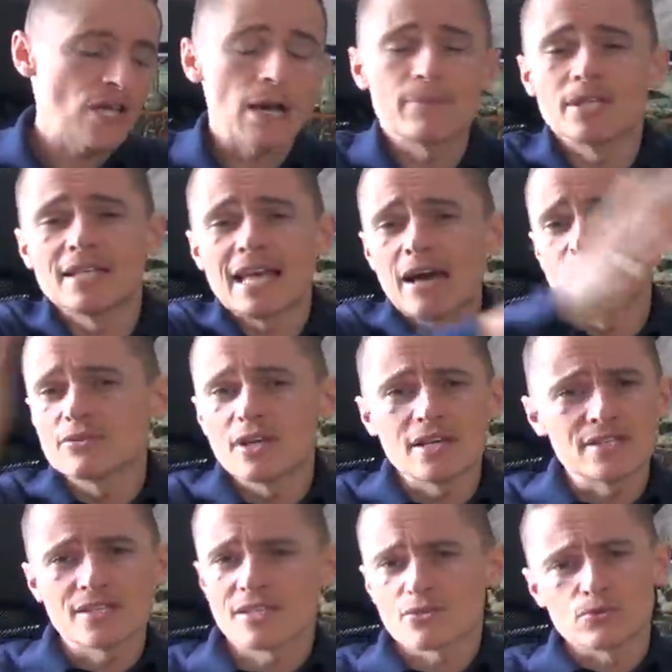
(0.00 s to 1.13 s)
I mean,
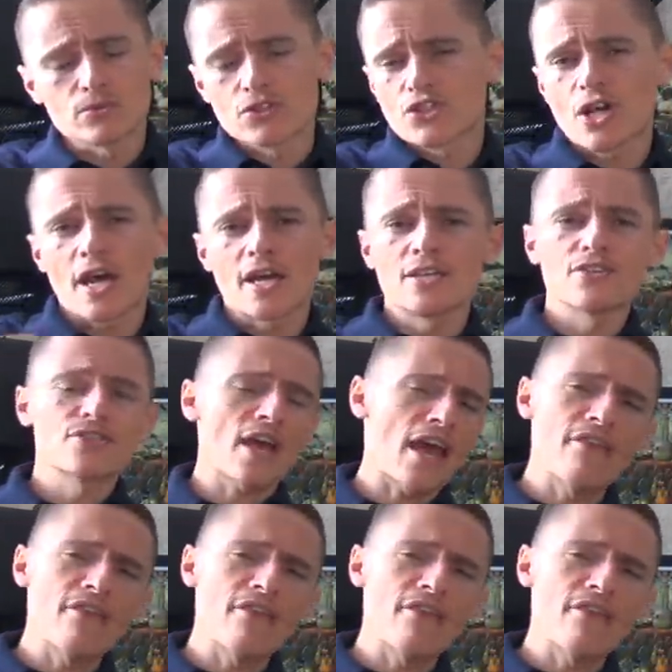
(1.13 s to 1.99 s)
nowadays it's all changed.